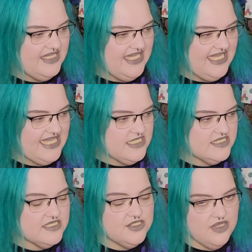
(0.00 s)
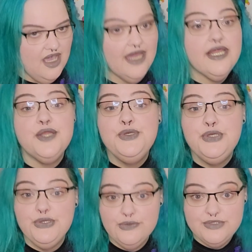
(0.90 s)
It is not a
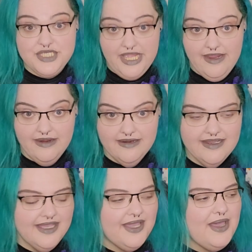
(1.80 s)
new chair,